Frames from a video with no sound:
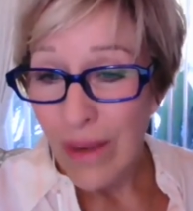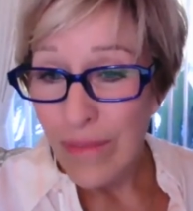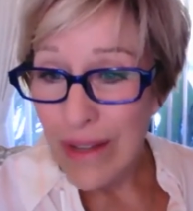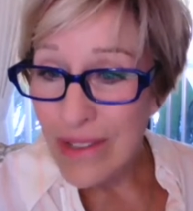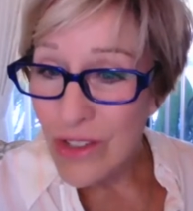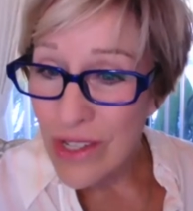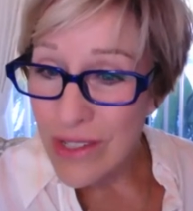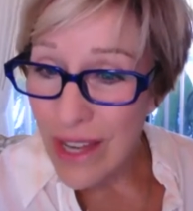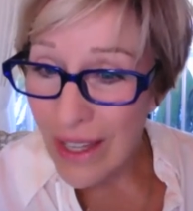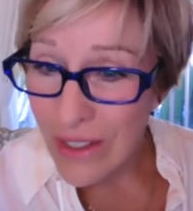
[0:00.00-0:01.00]
messages.
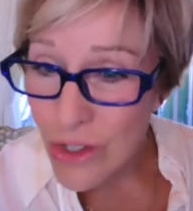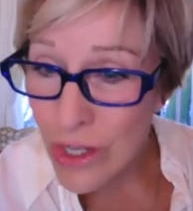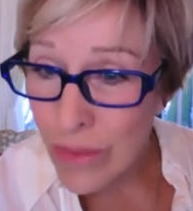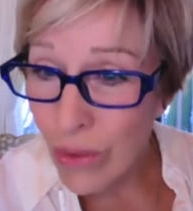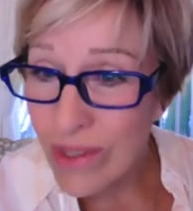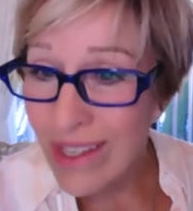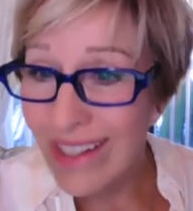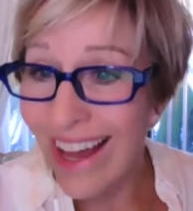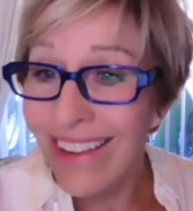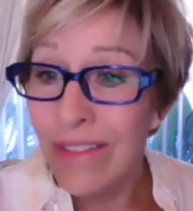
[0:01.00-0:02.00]
And G-Boy said
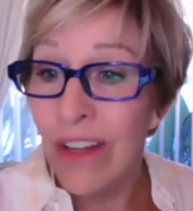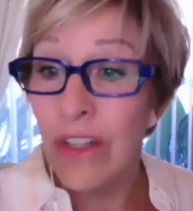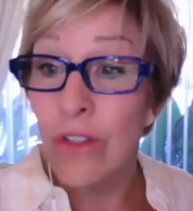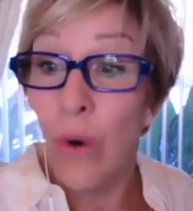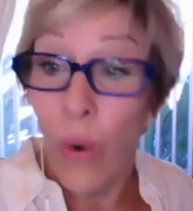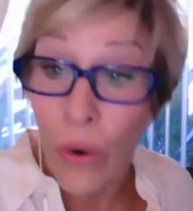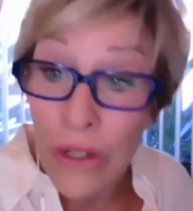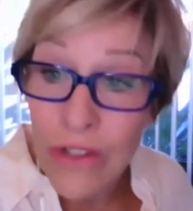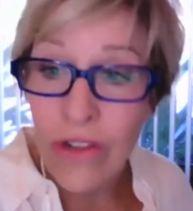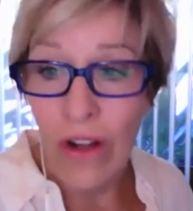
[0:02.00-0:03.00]
elevated
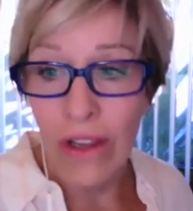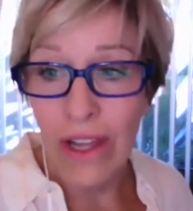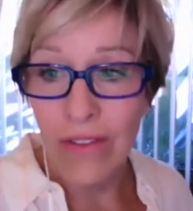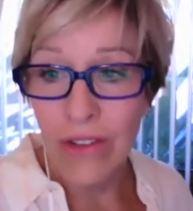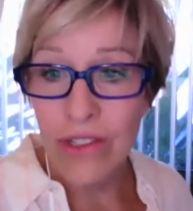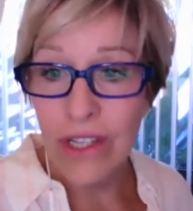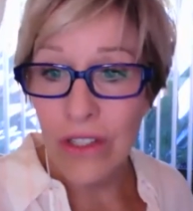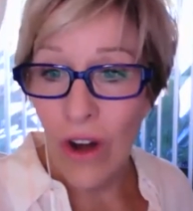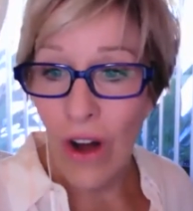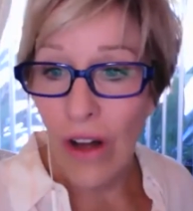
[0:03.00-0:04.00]
cortisol levels can
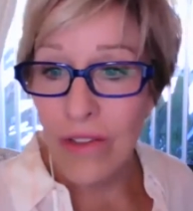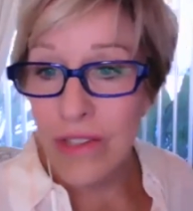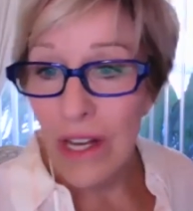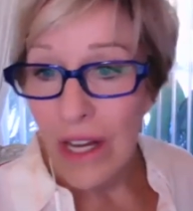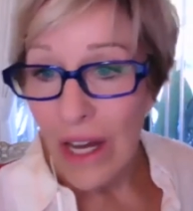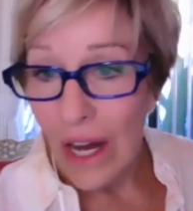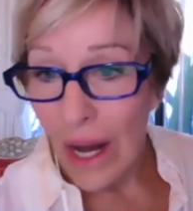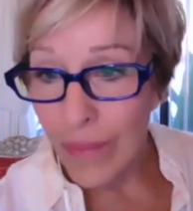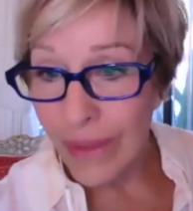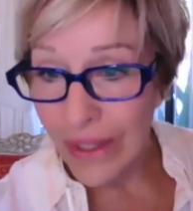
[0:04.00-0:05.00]
cause
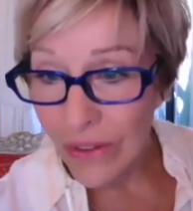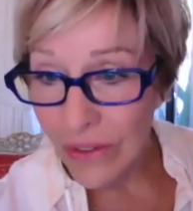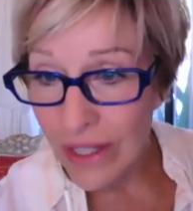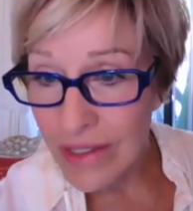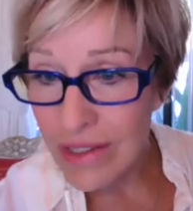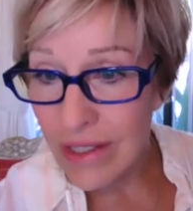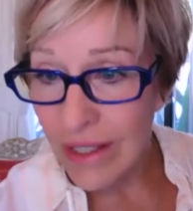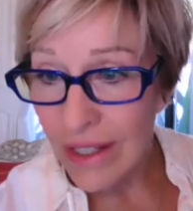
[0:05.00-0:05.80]
illness,